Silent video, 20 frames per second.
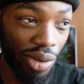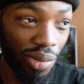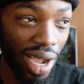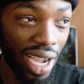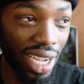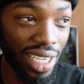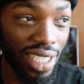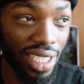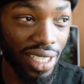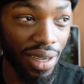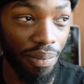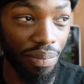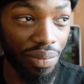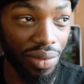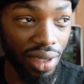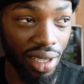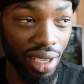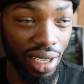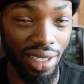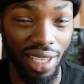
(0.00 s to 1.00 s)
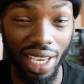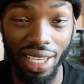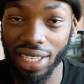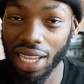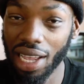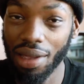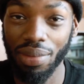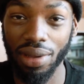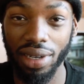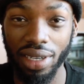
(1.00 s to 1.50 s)
but it just
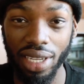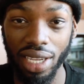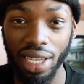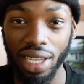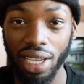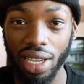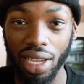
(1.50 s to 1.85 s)
happened.